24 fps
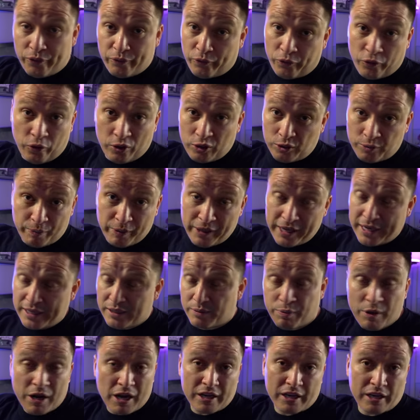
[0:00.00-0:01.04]
first place
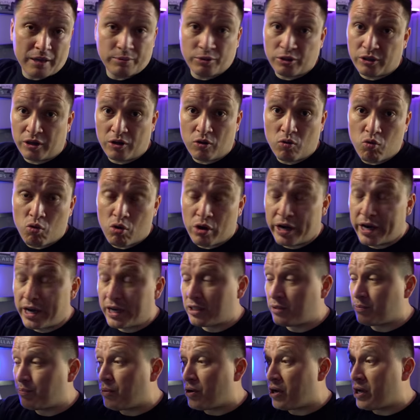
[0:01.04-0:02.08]
Pocket Option and
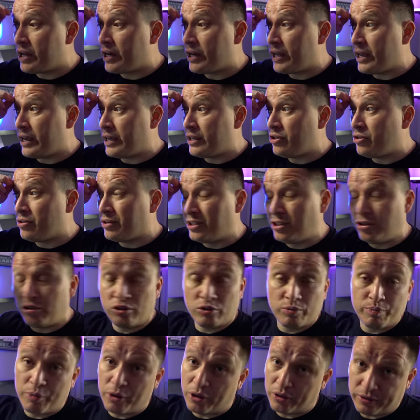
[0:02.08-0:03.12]
Quotex but uh, you can
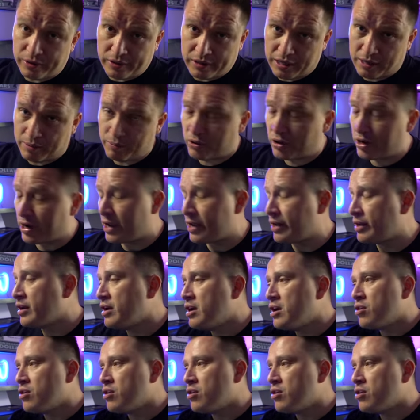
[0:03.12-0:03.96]
use both of them. All right,